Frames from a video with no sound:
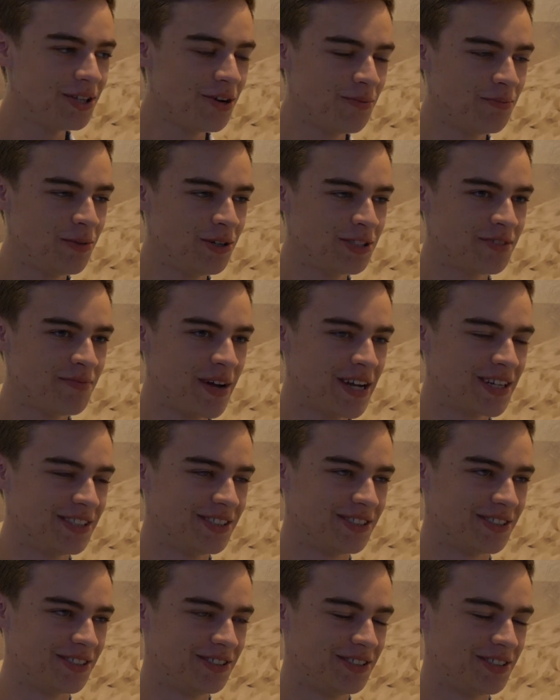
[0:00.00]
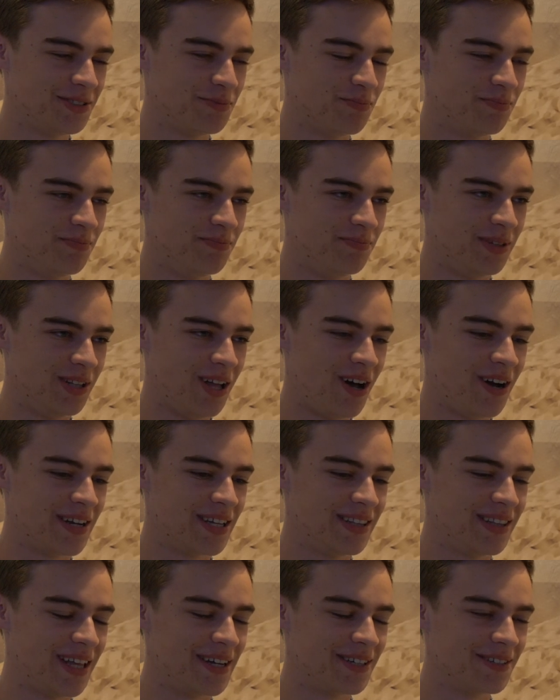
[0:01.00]
No, most of my concerns
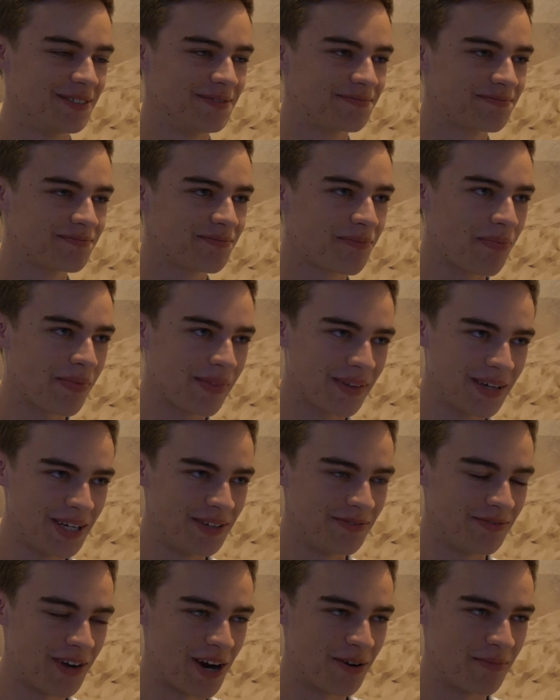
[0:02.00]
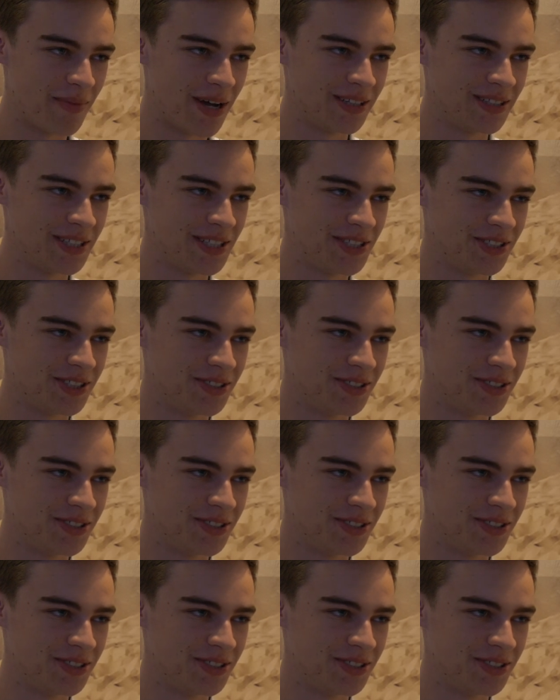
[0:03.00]
belong in like environmental